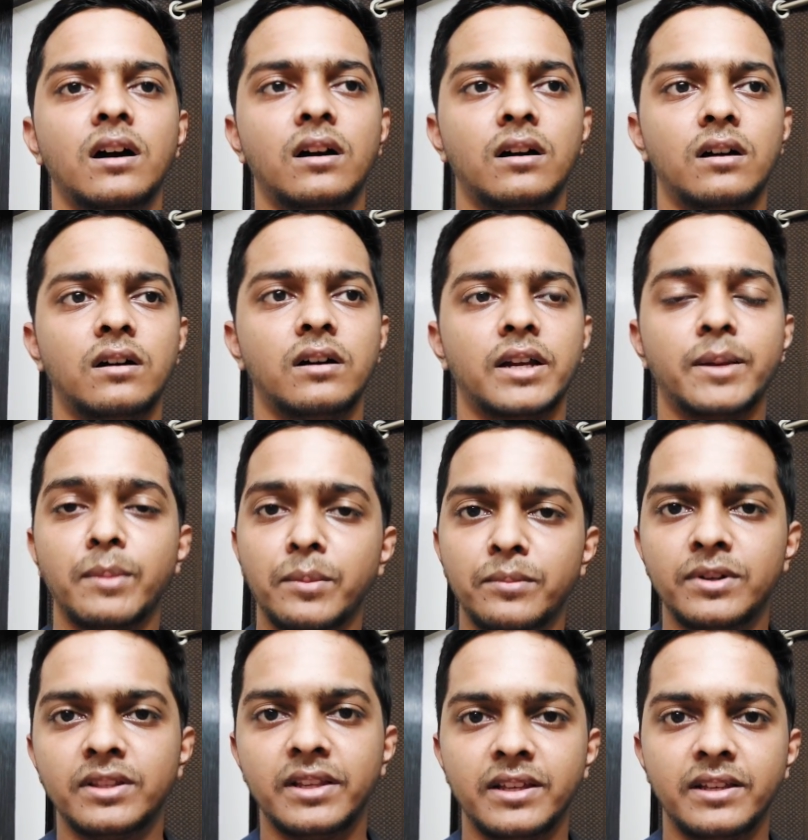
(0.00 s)
Uh,
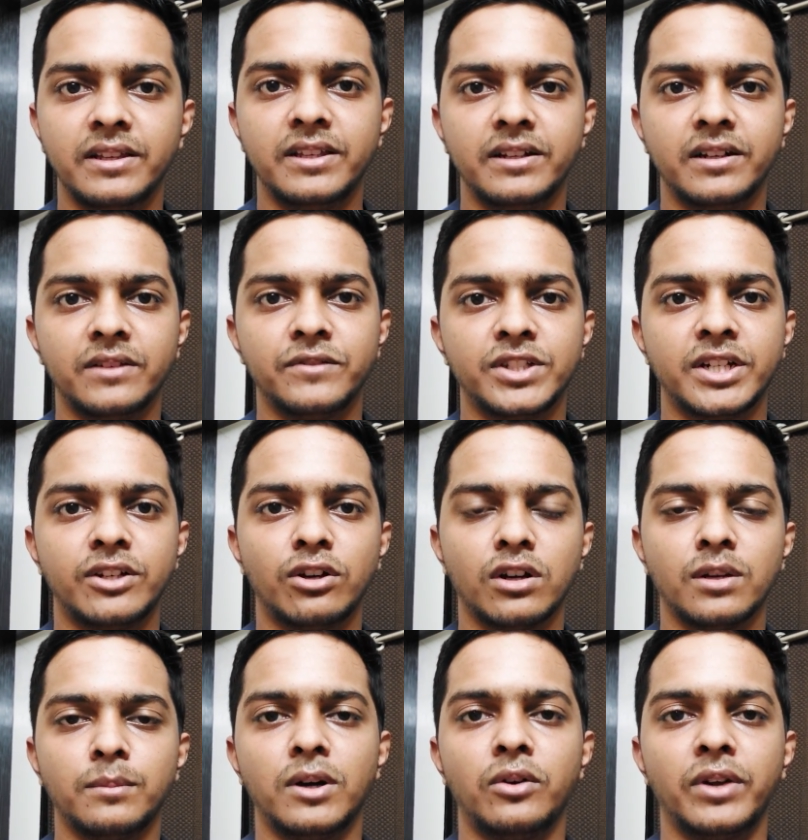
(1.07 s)
remember the year which I
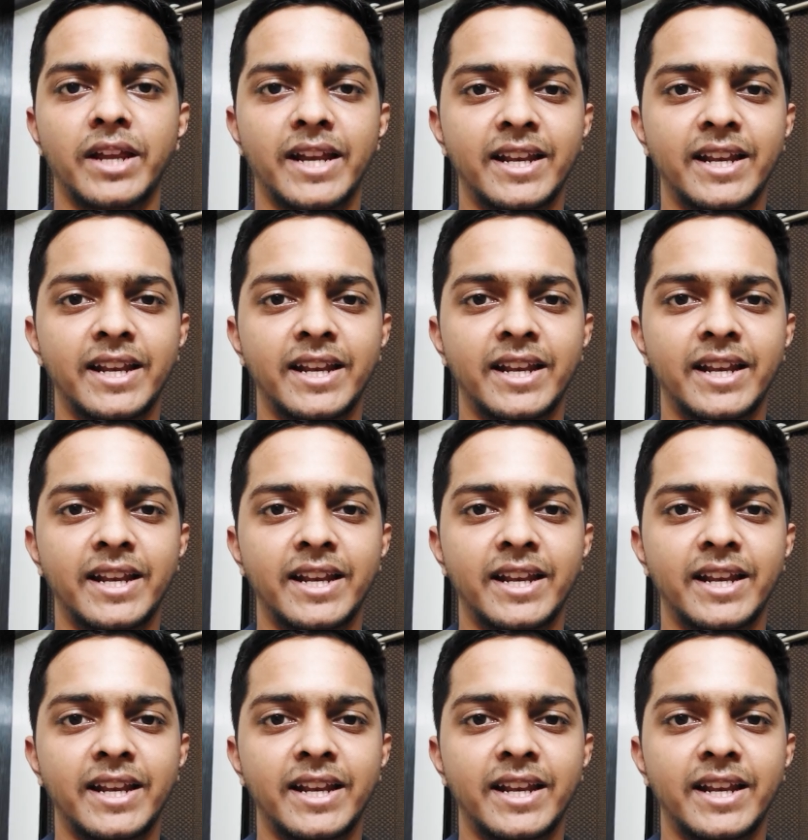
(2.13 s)
talked about,